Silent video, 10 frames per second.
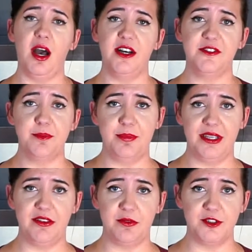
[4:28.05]
of
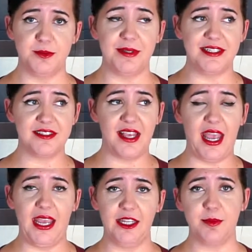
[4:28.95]
beef, which means
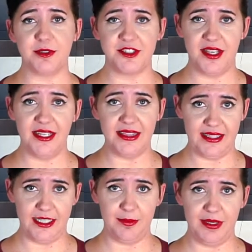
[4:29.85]
80%
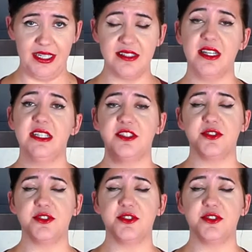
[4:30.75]
lean meat